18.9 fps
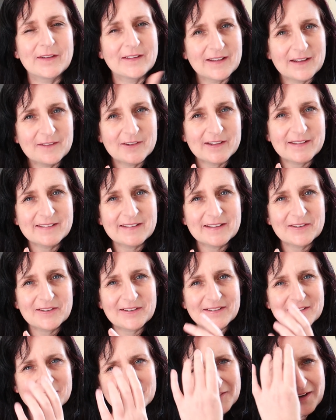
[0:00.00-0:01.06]
the TV
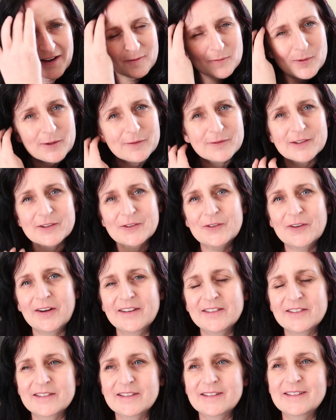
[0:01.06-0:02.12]
series of Nine Perfect
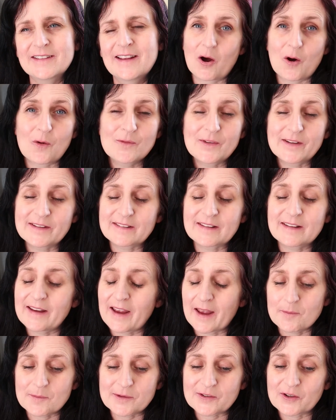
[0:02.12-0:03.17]
Strangers. Obviously,
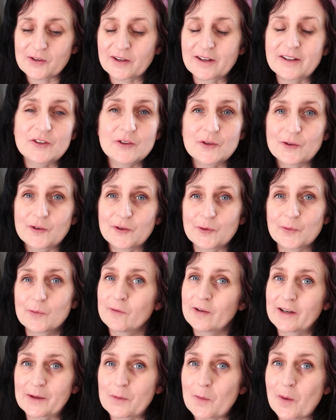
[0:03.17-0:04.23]
Amazon and YouTube
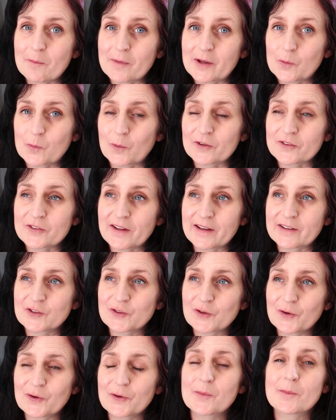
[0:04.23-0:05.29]
really want me to watch that
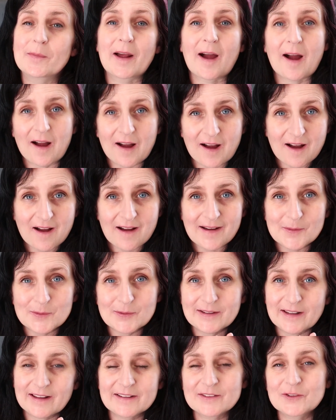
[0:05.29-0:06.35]
show, but I
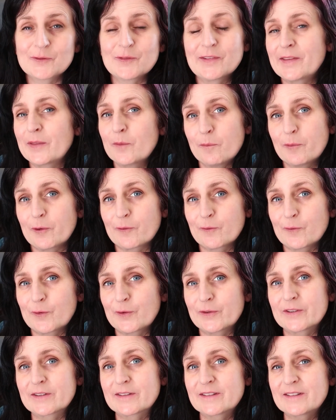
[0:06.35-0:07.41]
would like to read the book
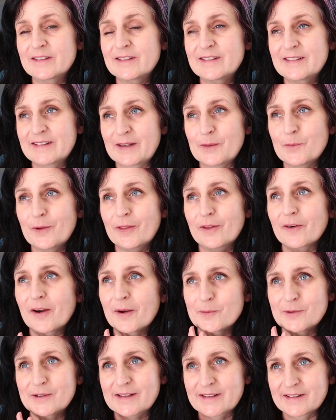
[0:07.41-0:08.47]
first to see whether I
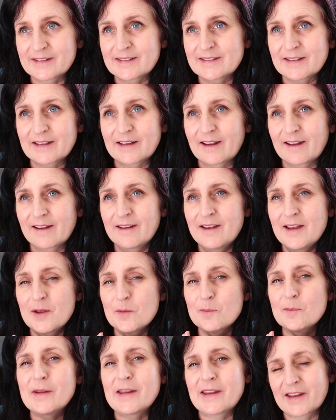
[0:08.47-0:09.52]
would consider
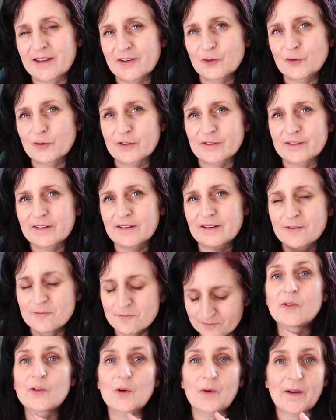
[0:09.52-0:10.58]
being interested.
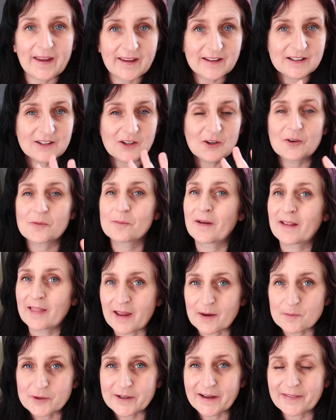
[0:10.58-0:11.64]
So I had a look, my
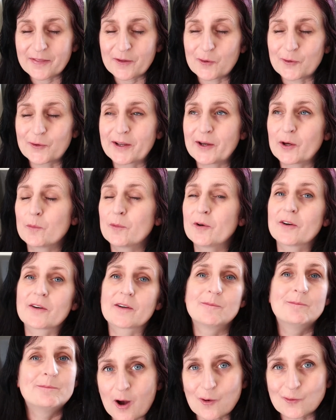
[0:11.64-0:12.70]
library had the
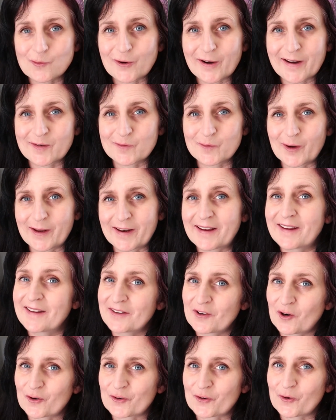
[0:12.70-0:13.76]
audiobook. I'll try and read it
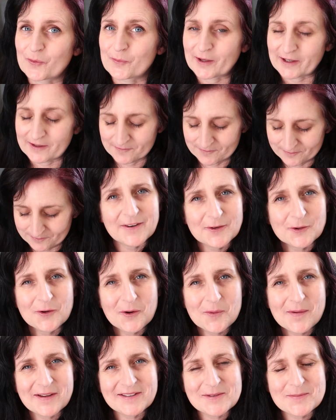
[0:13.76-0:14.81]
in October. I don't
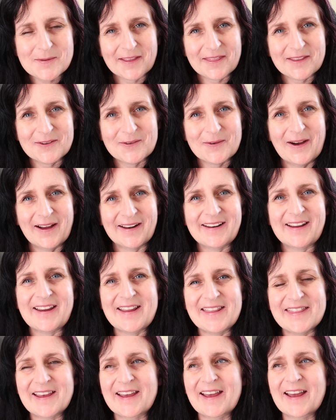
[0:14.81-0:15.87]
know much about this one
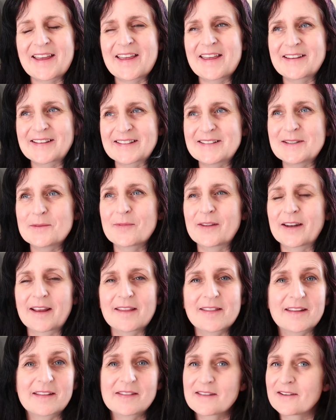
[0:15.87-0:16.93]
either, except that I
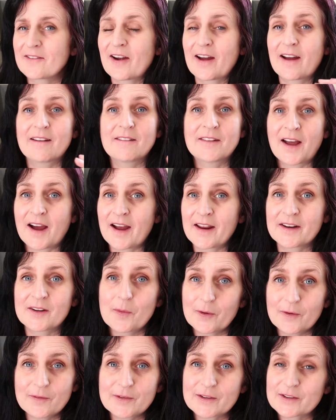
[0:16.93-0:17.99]
think there are nine
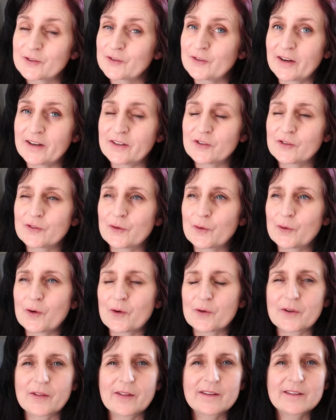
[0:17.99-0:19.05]
perfect strangers who
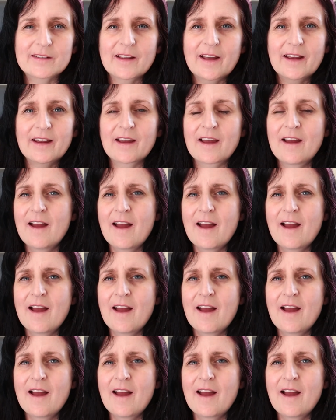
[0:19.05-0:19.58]
go to this like